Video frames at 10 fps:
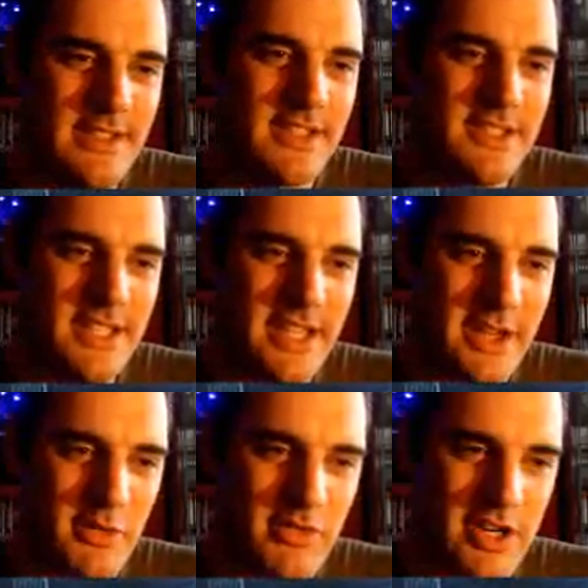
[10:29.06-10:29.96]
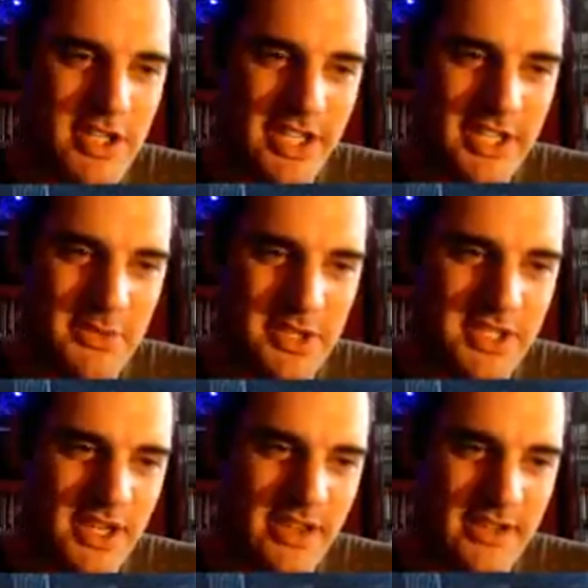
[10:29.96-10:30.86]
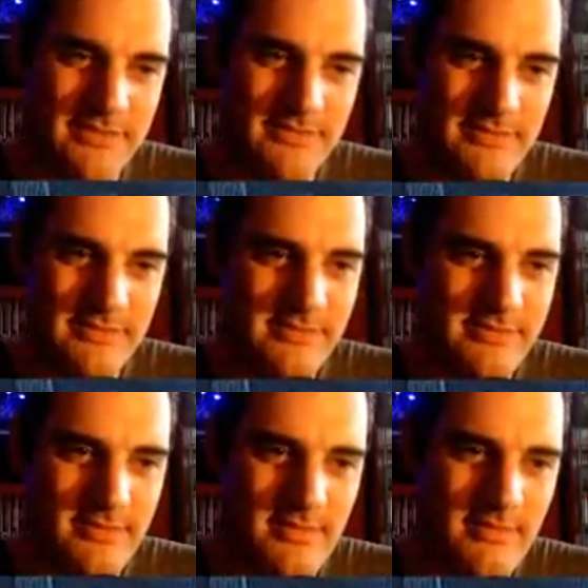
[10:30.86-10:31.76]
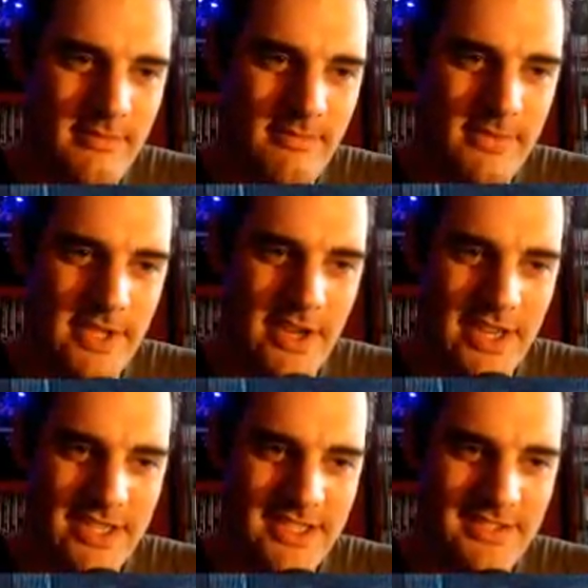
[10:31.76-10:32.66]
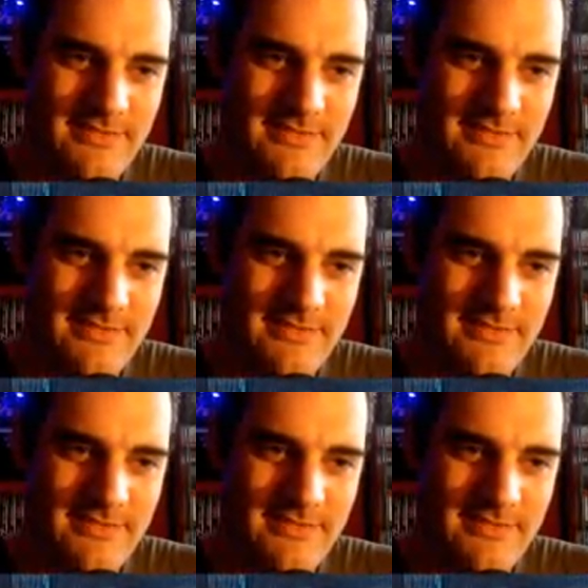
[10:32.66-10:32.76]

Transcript: See they're all crashing into each other. Nice.